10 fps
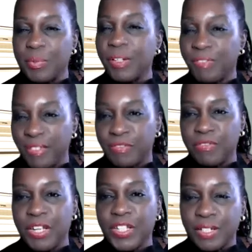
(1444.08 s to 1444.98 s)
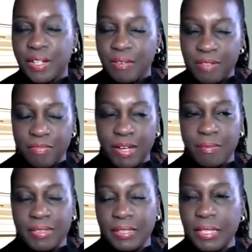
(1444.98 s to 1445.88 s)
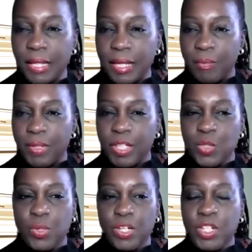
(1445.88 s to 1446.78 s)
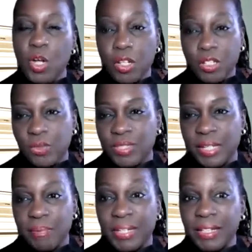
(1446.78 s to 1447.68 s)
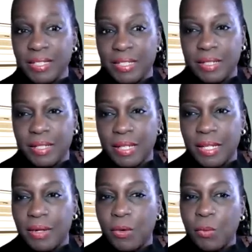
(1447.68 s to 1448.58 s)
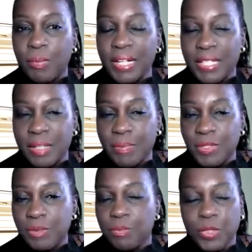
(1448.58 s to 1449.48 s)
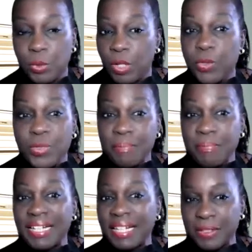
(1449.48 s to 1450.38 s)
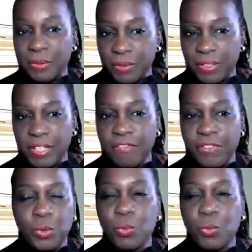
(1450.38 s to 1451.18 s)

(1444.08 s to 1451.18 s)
perfect for vegetarian family because we're not using milks or milk not using milk at all if you don't